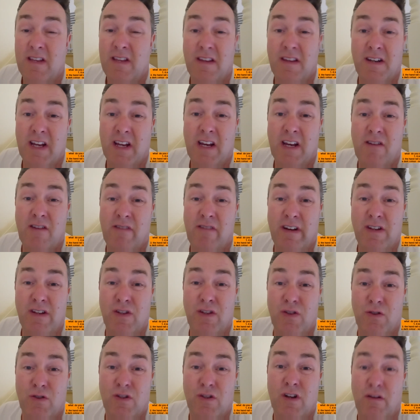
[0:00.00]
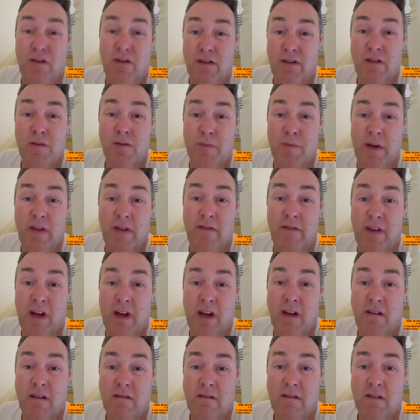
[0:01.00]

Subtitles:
The decorator does not use PVA.